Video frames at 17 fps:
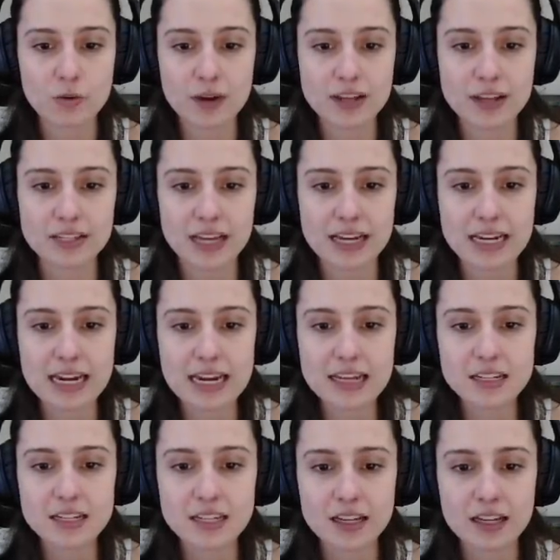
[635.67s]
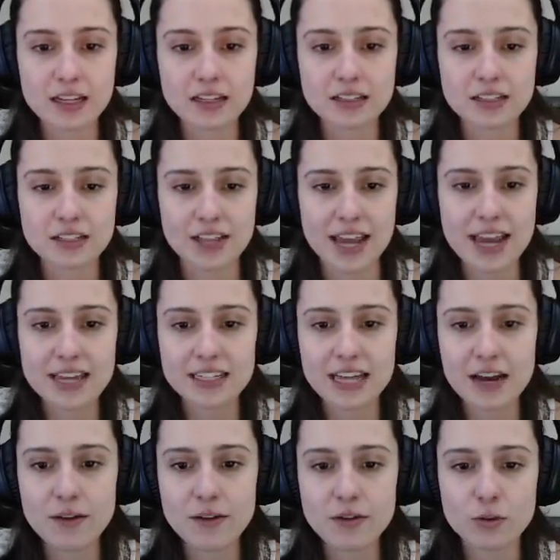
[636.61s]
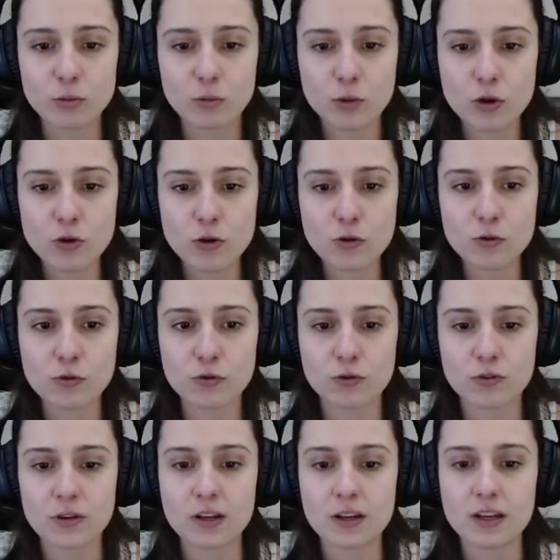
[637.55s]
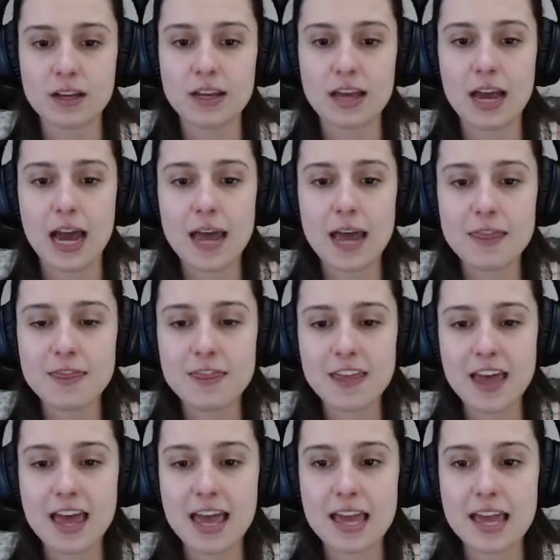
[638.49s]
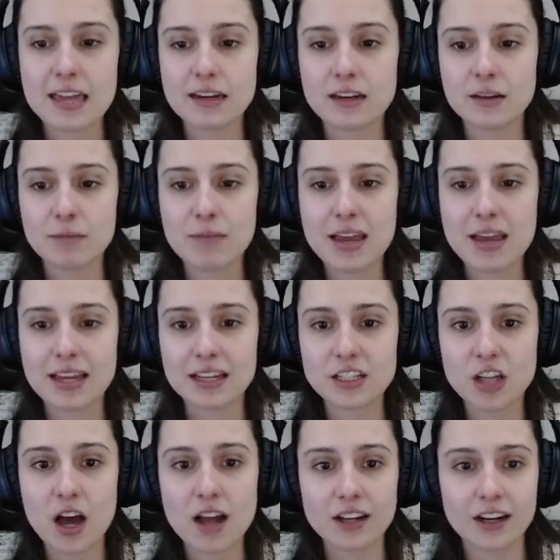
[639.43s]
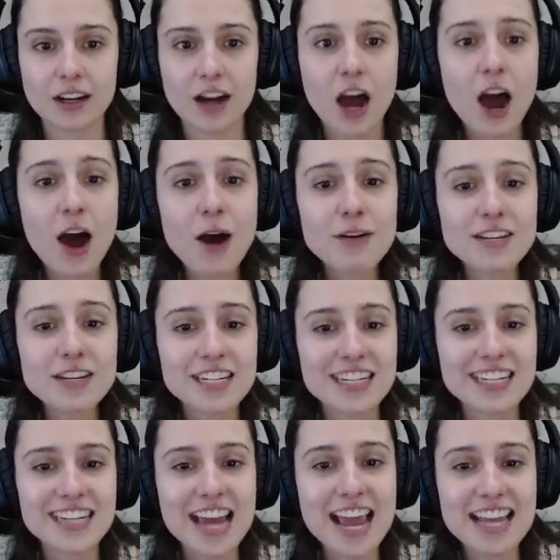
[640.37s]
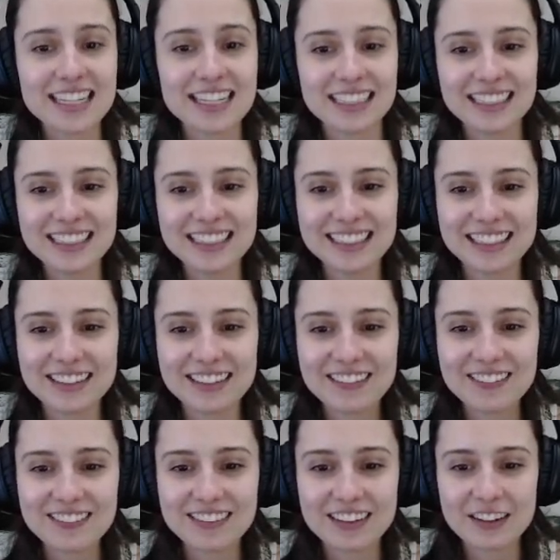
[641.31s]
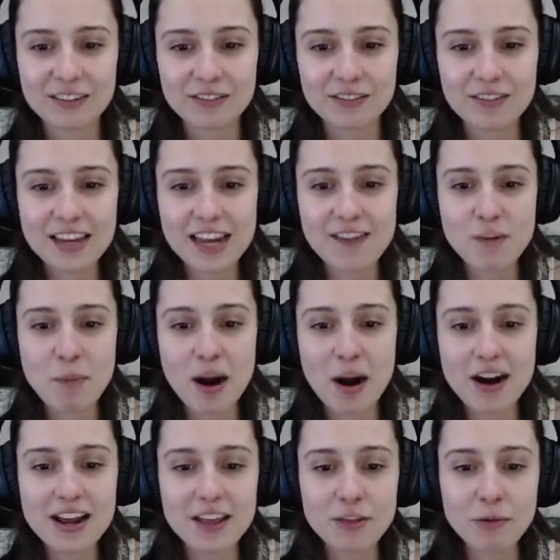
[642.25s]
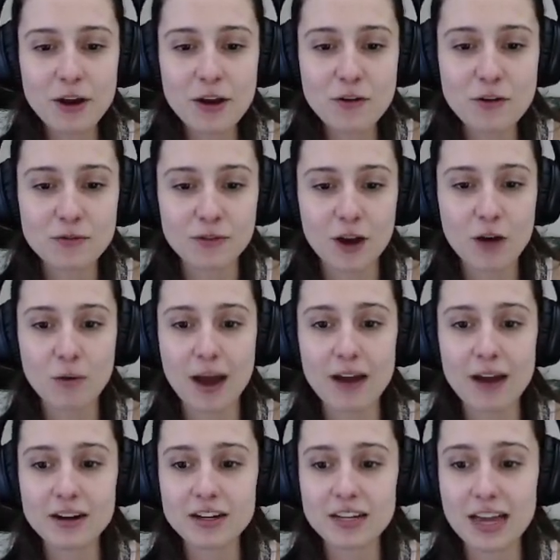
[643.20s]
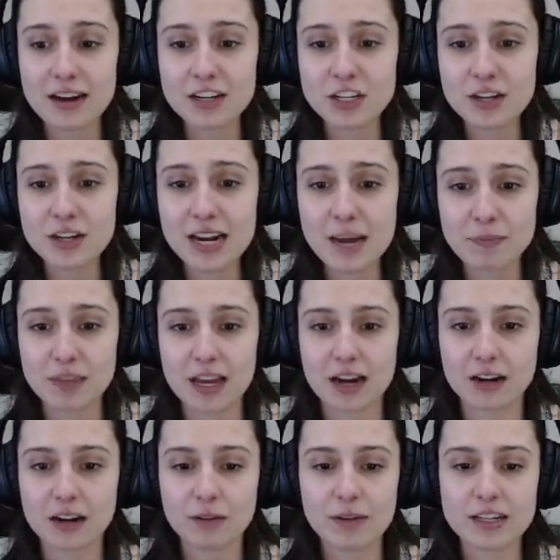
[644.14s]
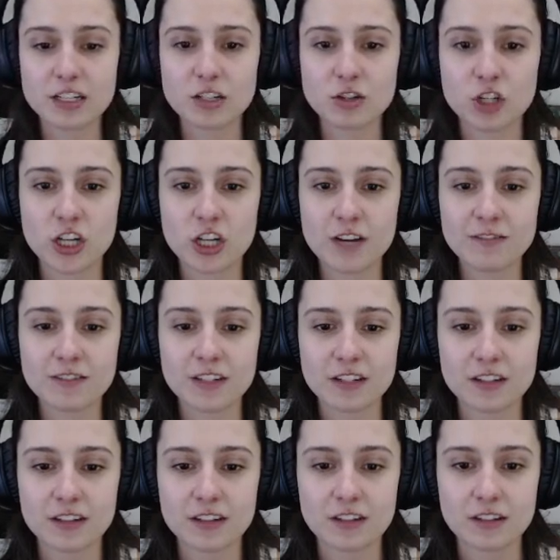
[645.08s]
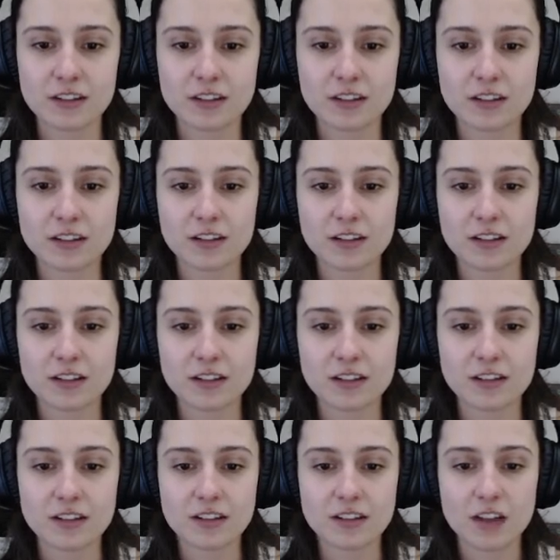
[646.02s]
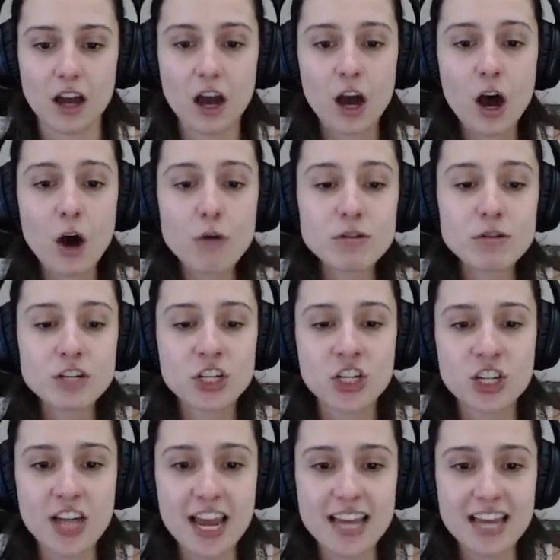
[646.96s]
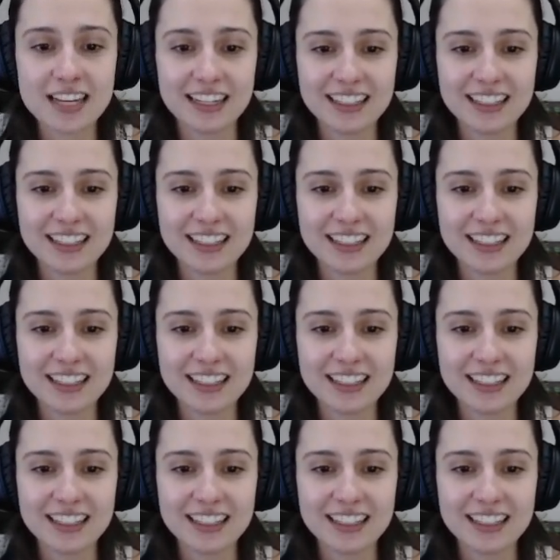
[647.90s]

is I need to take down the roof and then make it taller. Oh shit! We can have a party on the roof! Oh, how did how did you get up there? Wait, did you shift? Oh shit!